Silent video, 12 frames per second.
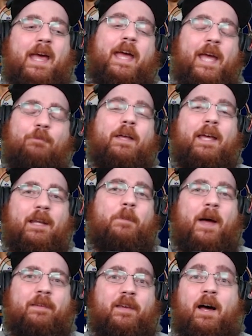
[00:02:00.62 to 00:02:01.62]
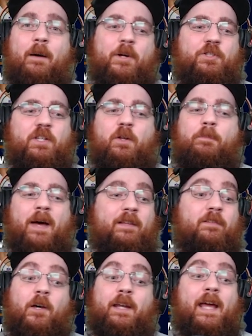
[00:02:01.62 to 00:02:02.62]
It really depends on how much he
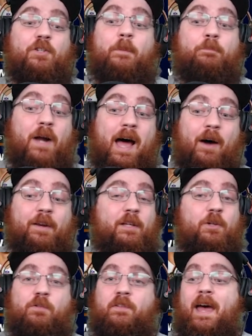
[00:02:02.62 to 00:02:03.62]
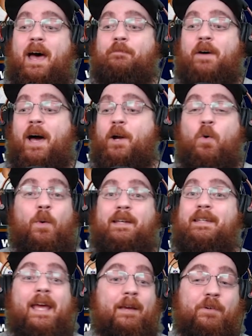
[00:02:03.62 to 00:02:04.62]
depends on A J. Brown, and he used to have uh, Corey
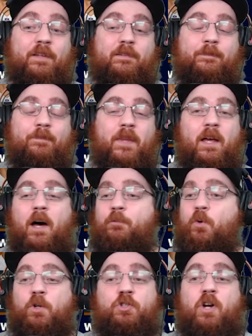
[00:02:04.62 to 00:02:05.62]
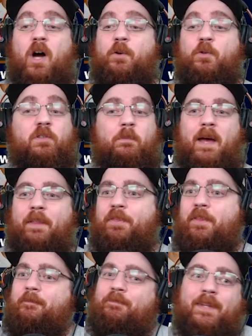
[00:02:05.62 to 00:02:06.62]
Davis, of course, Jonnu Smith.
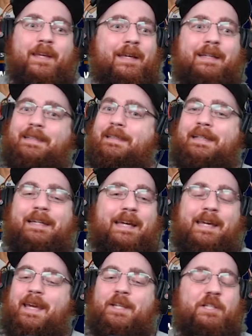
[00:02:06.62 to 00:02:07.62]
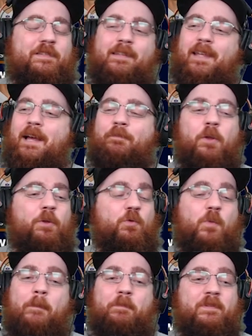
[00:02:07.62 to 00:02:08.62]
He just doesn't have all those
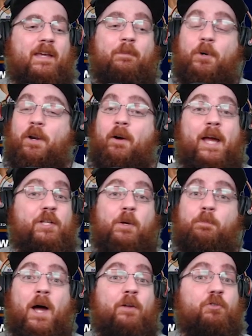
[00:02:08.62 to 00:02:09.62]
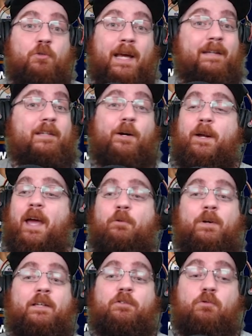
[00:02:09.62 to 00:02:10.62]
weapons anymore. Now, A J. Brown's great. Derrick
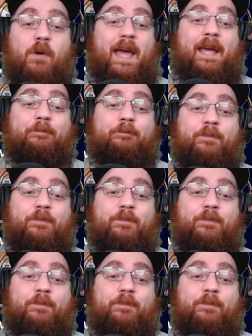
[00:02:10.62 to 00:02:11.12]
Henry is great.